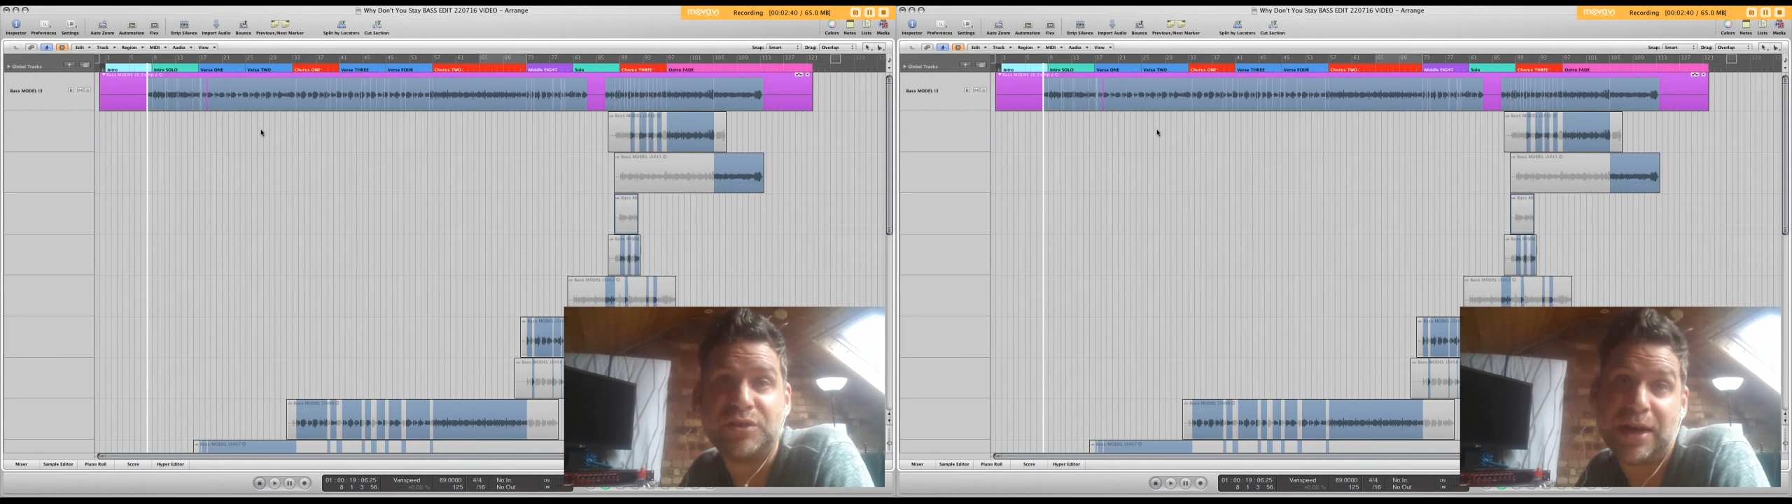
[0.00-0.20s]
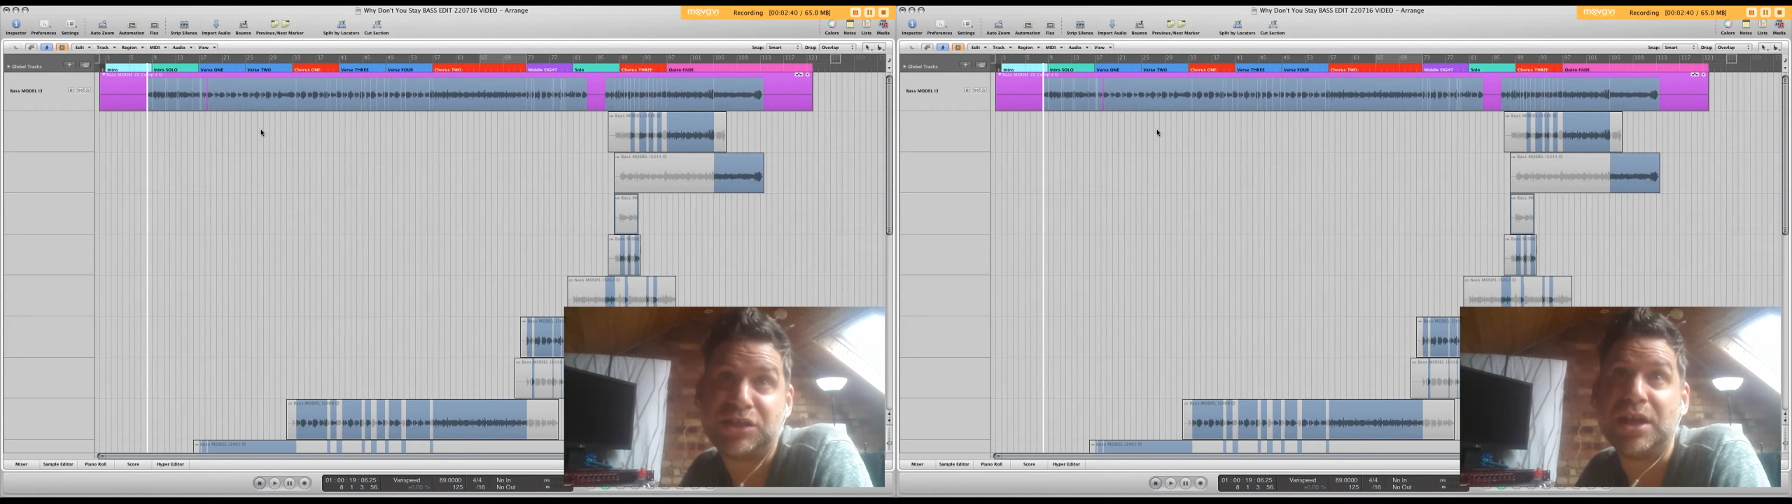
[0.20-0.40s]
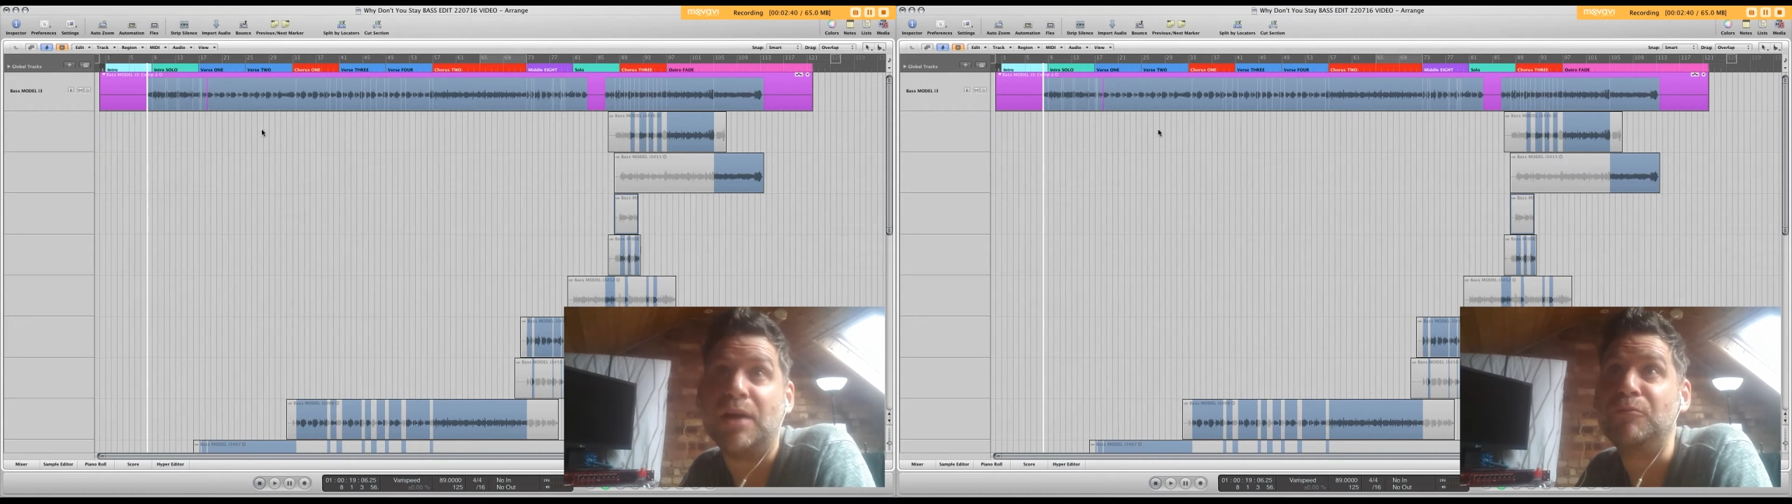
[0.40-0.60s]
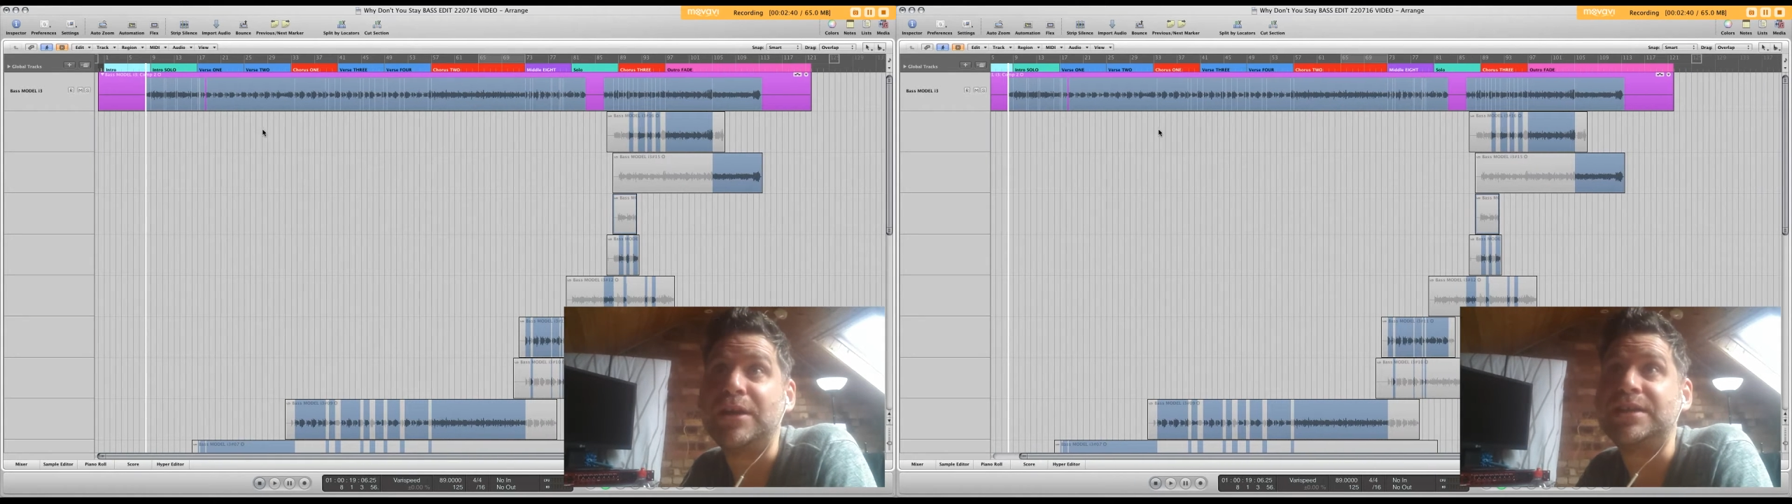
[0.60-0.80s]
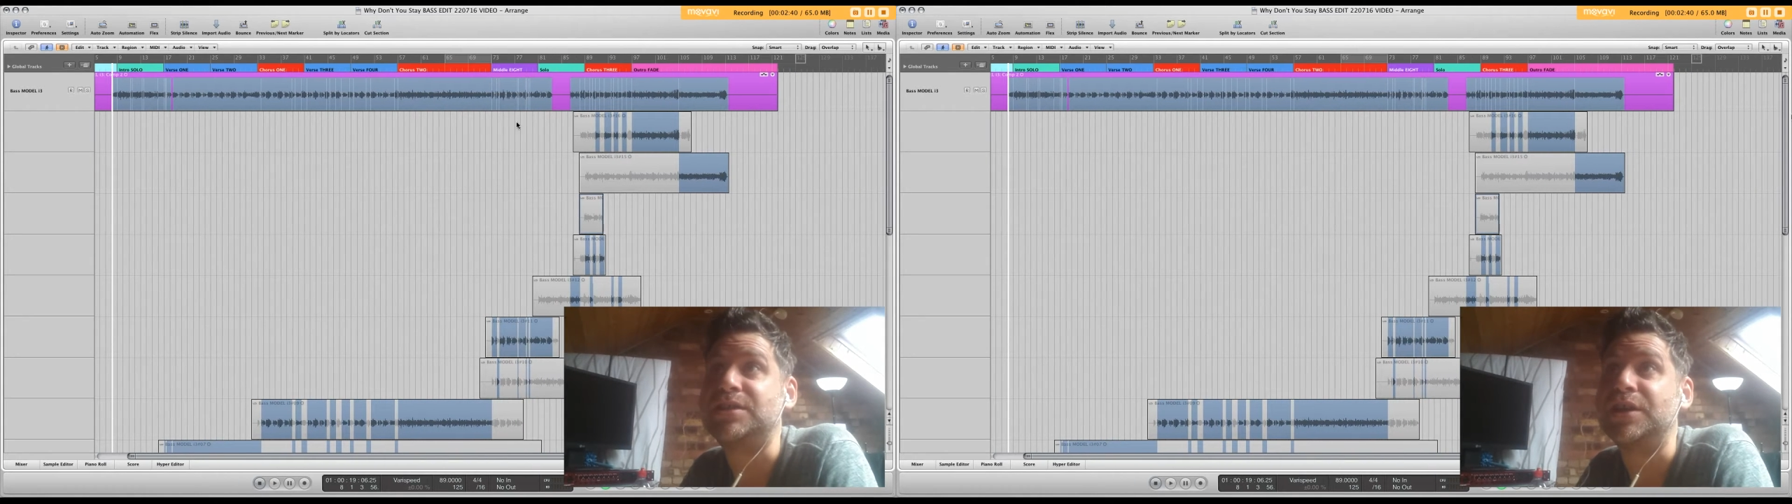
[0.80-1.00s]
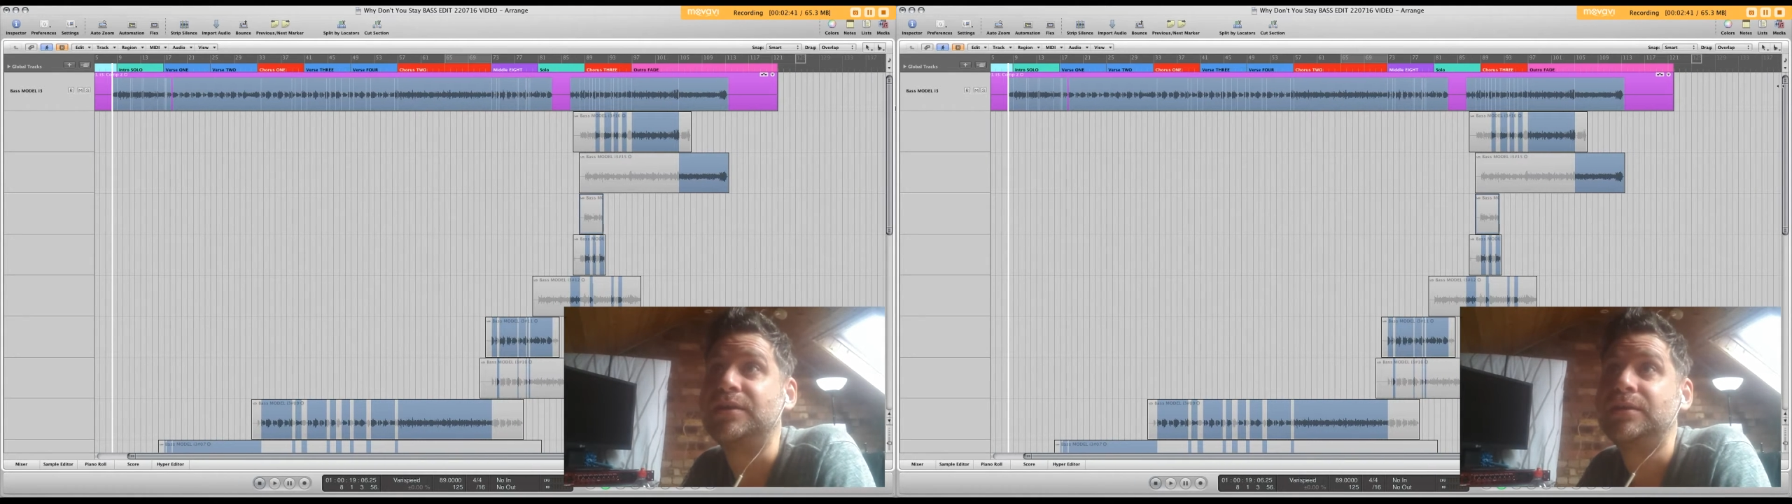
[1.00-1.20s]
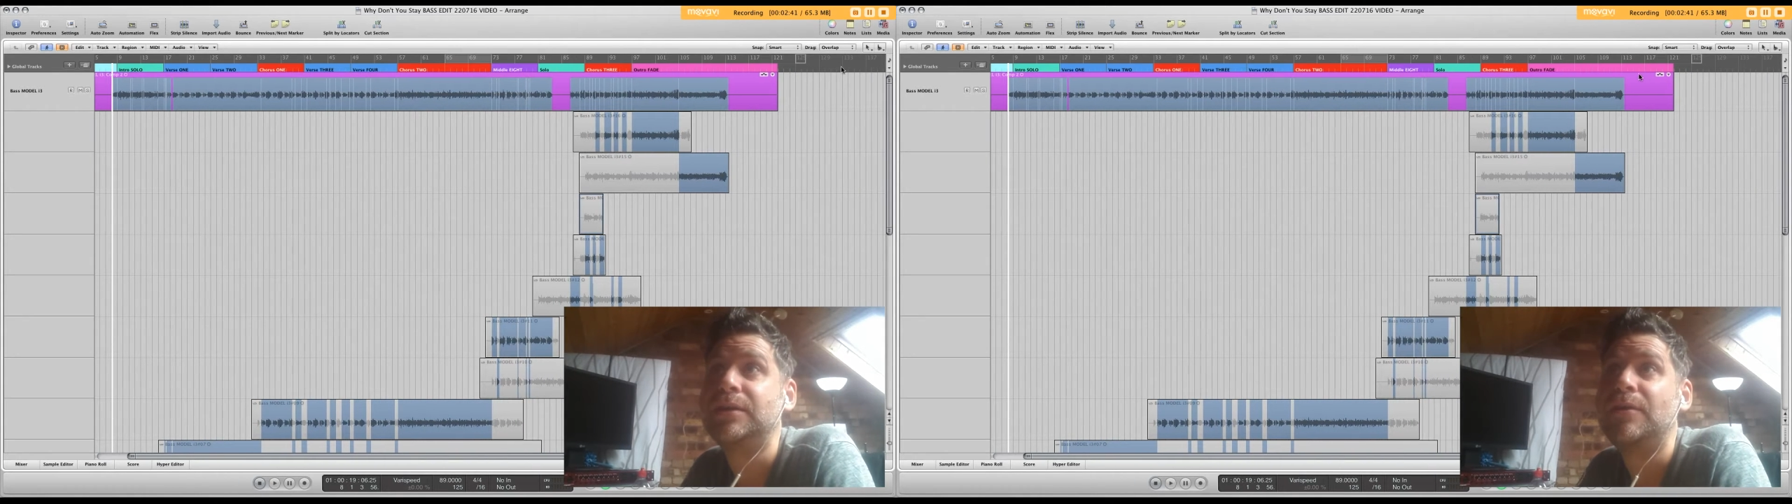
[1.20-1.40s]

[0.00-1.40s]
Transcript: So actually I'm ready to